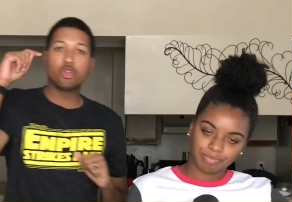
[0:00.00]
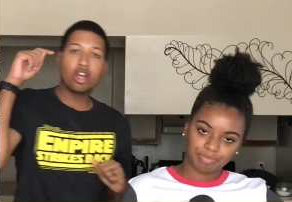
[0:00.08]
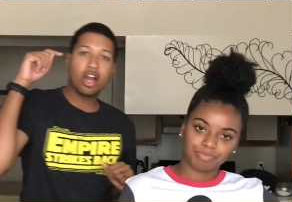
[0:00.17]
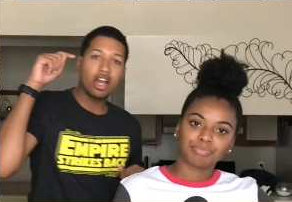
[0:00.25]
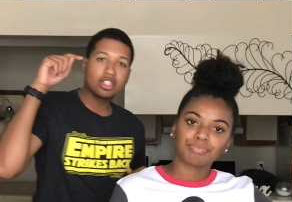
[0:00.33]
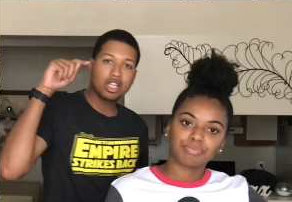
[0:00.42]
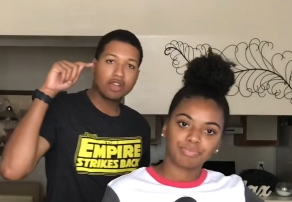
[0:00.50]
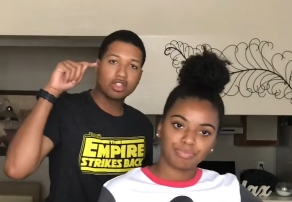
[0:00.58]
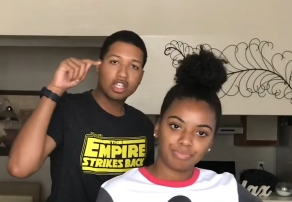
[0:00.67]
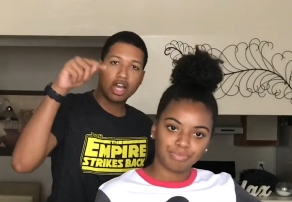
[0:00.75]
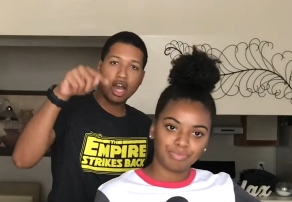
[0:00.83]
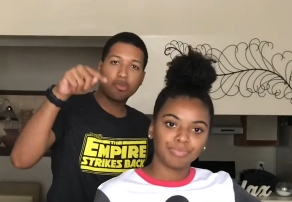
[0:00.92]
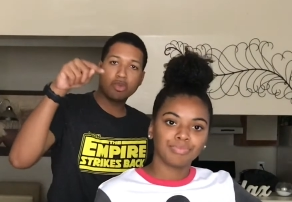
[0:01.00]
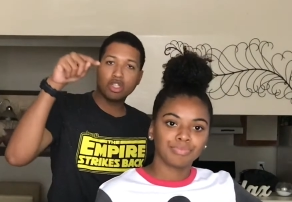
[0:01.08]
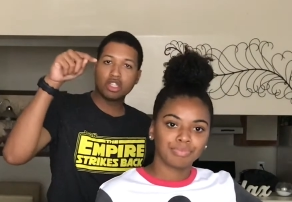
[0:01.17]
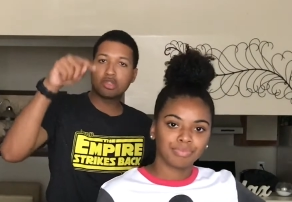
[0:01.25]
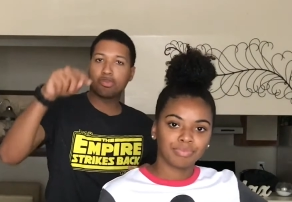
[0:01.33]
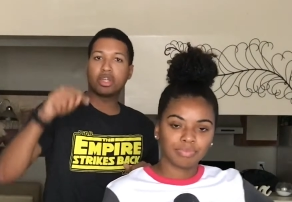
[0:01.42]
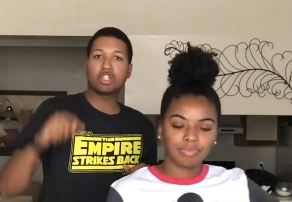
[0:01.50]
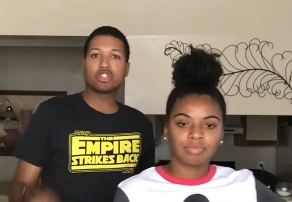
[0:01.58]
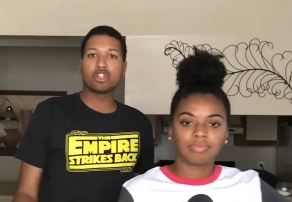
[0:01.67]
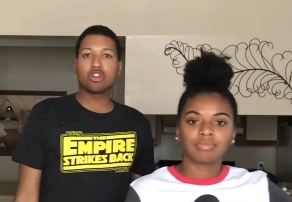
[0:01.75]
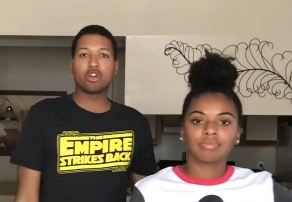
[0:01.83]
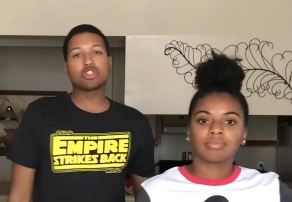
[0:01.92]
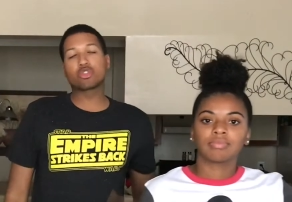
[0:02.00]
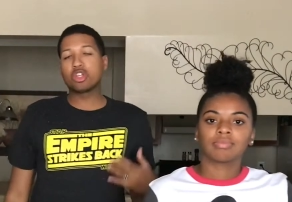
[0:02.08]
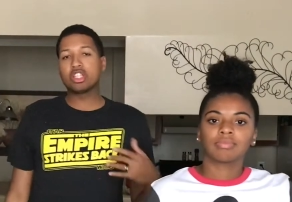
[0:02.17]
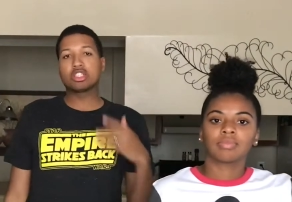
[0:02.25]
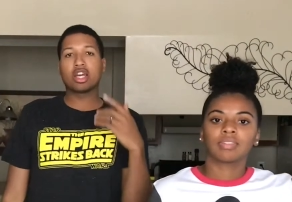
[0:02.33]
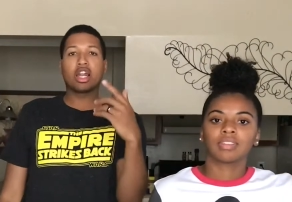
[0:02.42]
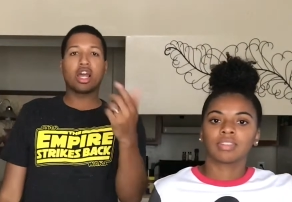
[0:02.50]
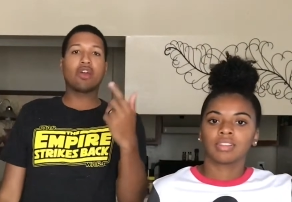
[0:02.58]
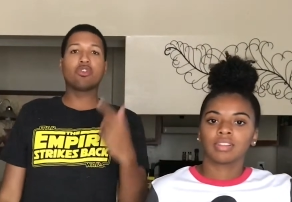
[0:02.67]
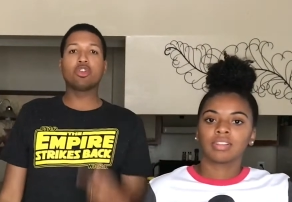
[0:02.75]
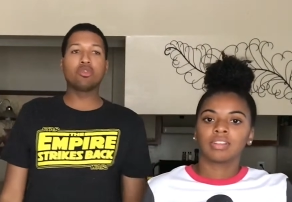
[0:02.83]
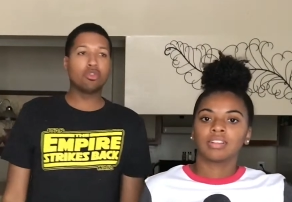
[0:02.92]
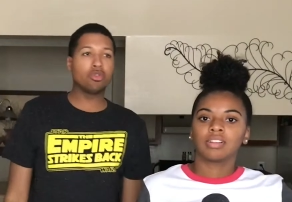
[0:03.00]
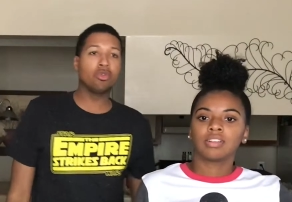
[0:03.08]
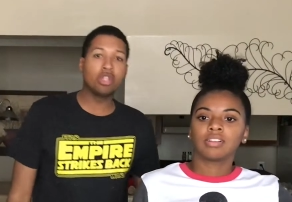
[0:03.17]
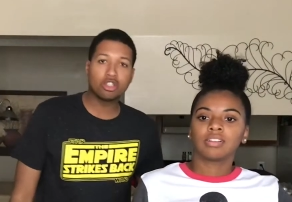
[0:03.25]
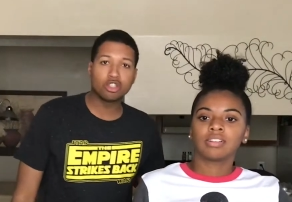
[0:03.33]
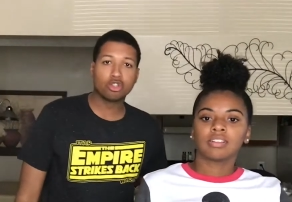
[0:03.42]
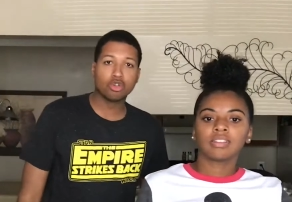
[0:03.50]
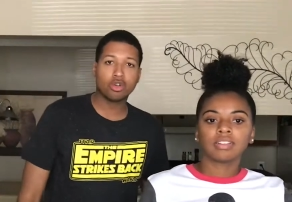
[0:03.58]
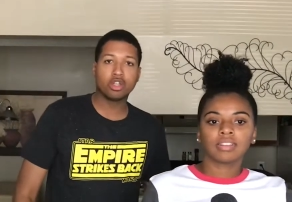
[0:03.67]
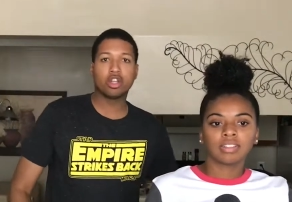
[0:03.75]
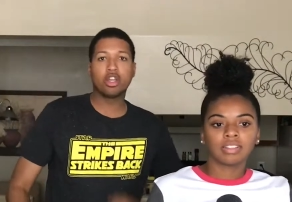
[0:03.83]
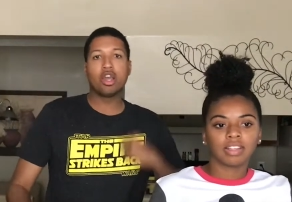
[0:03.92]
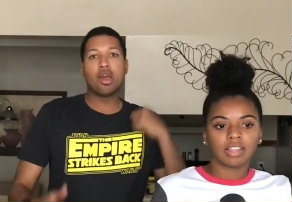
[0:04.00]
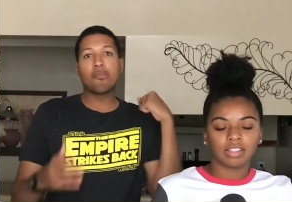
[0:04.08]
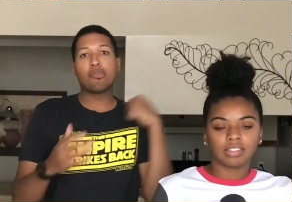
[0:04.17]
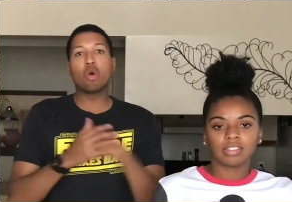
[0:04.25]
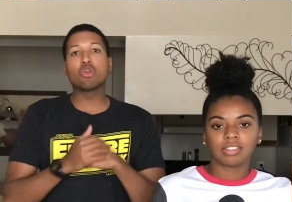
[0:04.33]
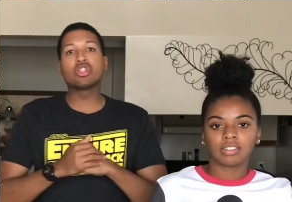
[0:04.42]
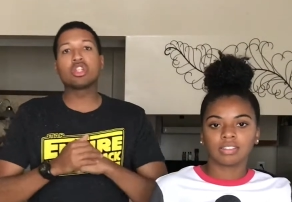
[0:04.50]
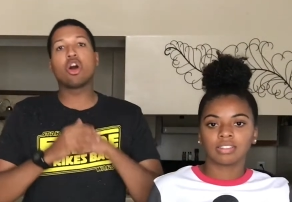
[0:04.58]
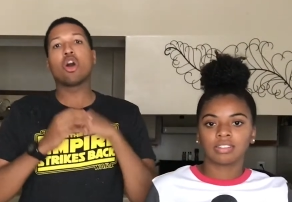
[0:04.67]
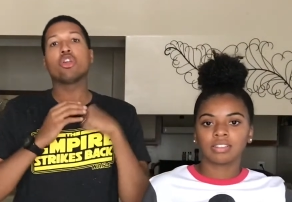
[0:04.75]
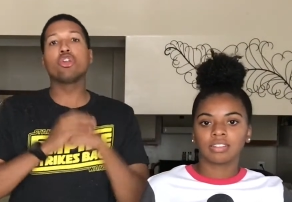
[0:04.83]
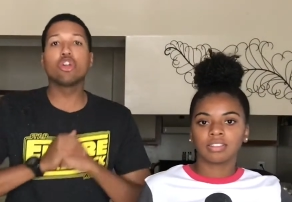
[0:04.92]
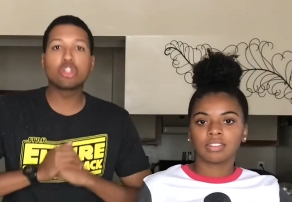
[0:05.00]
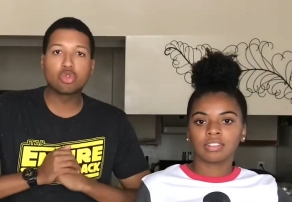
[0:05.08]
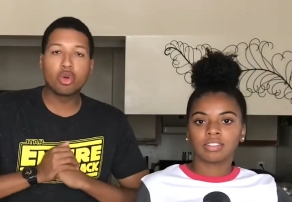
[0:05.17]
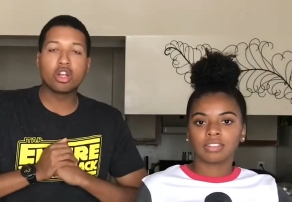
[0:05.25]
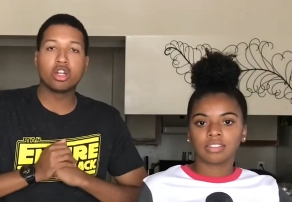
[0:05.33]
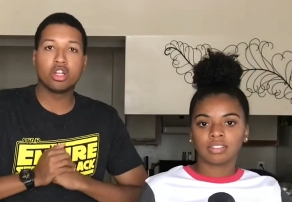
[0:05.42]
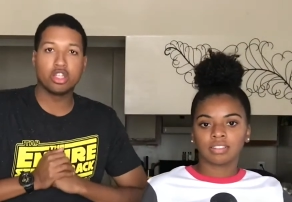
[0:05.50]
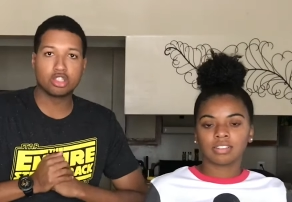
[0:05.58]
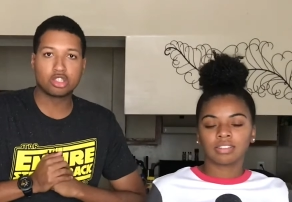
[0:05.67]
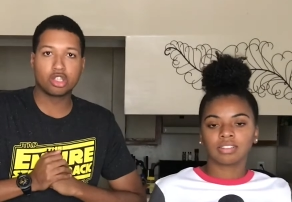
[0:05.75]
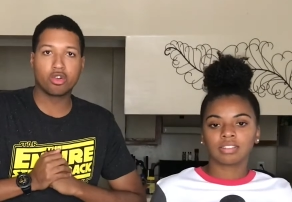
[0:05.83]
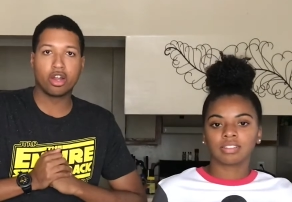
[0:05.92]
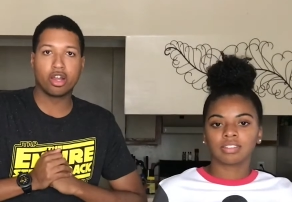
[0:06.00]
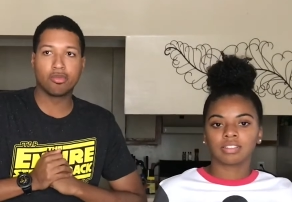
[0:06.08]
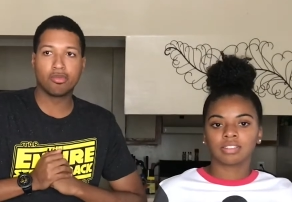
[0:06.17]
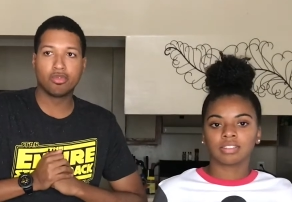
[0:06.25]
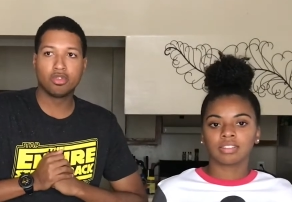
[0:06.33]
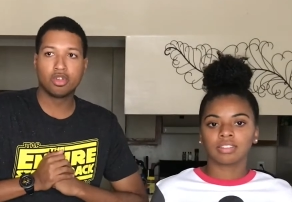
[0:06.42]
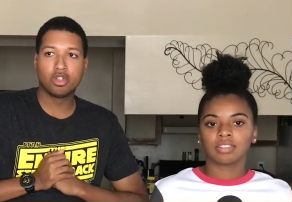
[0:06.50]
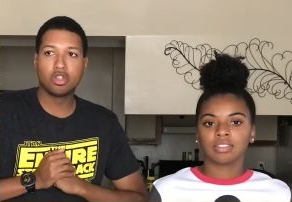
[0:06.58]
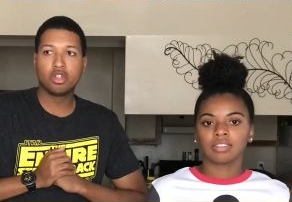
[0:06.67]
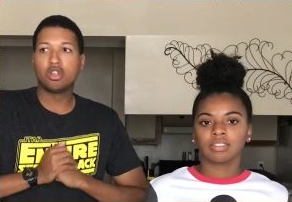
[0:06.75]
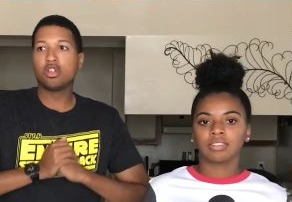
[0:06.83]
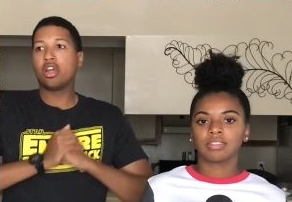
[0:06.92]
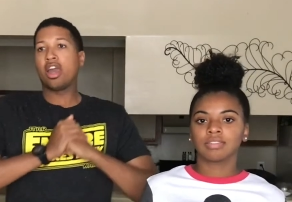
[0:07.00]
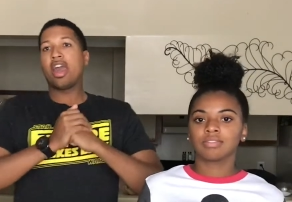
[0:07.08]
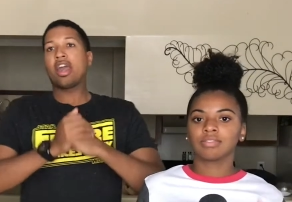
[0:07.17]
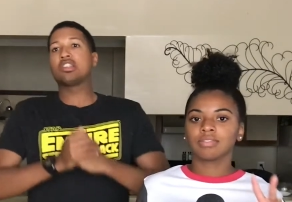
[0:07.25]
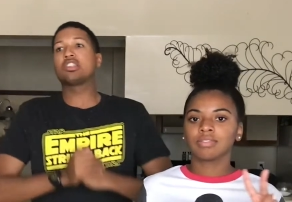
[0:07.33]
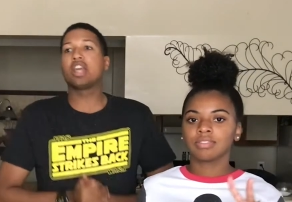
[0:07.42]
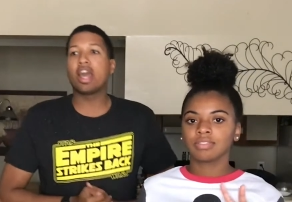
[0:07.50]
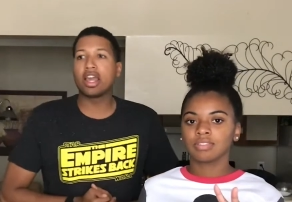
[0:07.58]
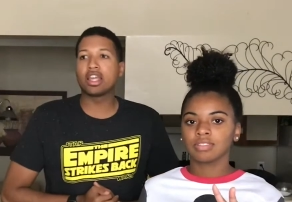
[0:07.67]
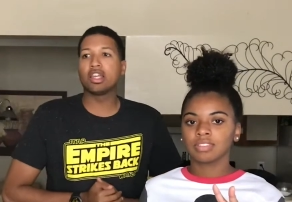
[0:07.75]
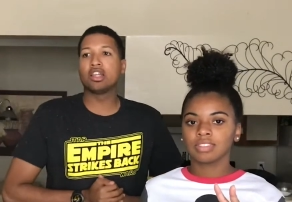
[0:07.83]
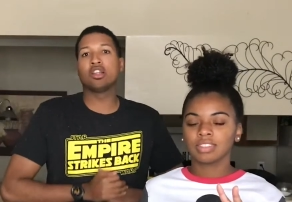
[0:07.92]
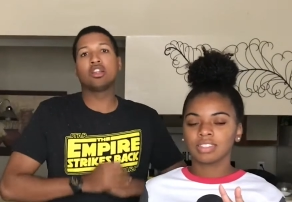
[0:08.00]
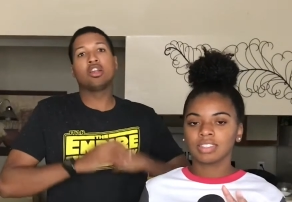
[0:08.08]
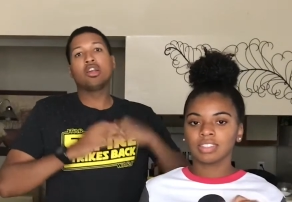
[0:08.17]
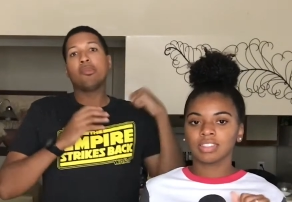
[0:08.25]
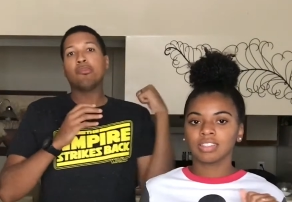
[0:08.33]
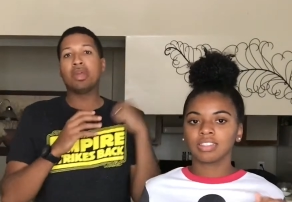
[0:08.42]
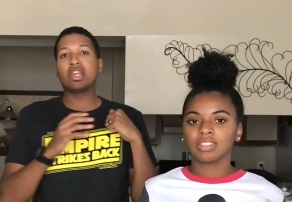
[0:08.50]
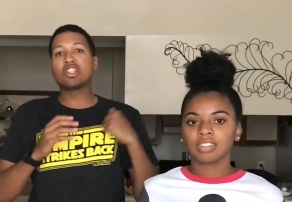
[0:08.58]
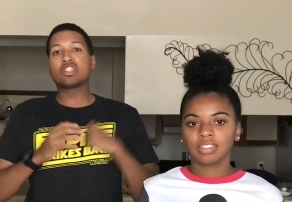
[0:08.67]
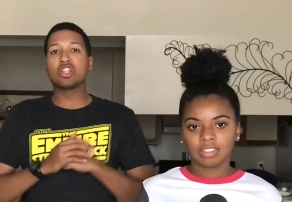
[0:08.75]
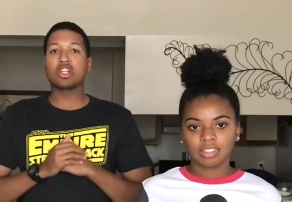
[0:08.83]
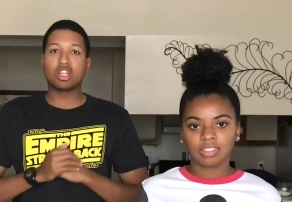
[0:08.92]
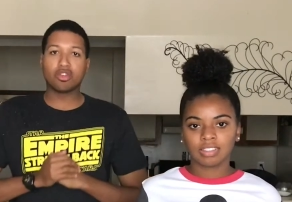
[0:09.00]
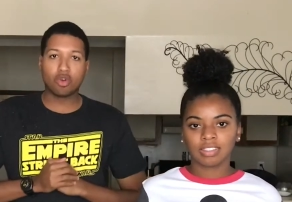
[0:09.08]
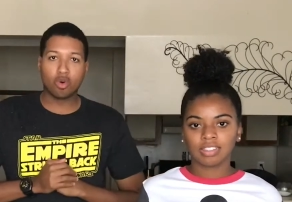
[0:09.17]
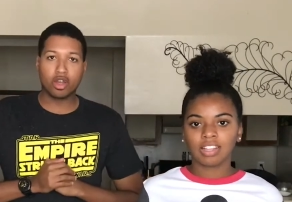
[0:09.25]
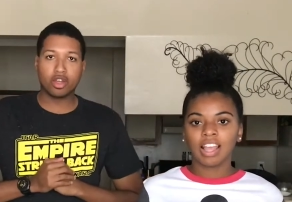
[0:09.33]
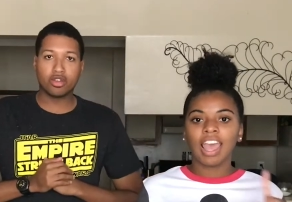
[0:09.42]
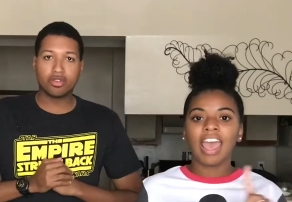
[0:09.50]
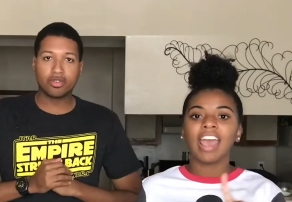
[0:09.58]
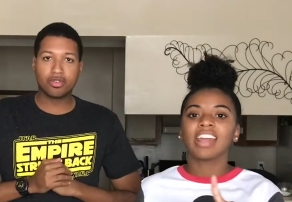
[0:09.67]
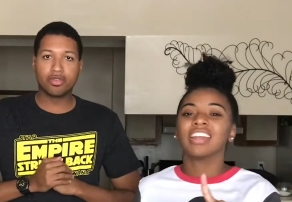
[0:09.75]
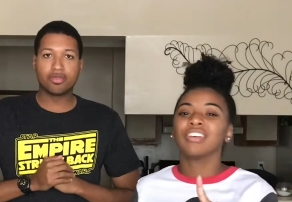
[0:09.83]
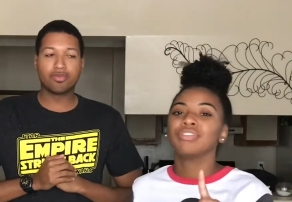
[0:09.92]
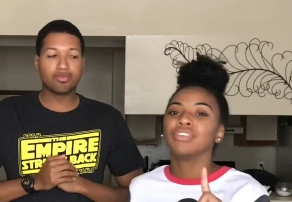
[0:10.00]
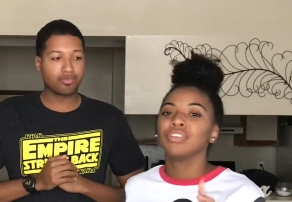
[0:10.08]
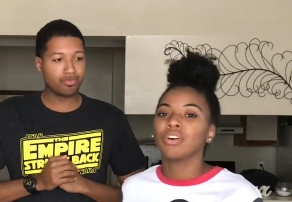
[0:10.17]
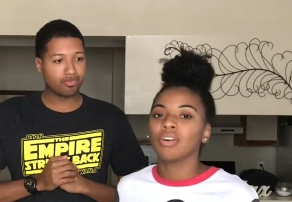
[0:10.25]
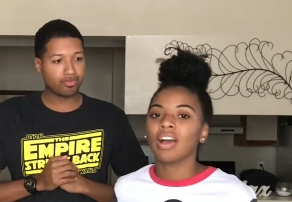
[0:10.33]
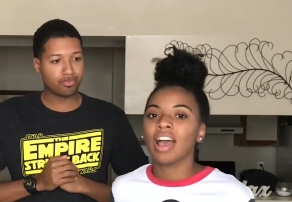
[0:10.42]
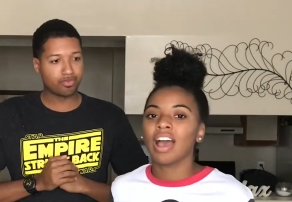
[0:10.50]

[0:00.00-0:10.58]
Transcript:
Speaker 1: You guys have to copy this picture or screenshot however you need to do it. Yes. Post it on your Twitter and Instagram. Hashtagging Bink and Shug giveaway.
Speaker 2: And if you don't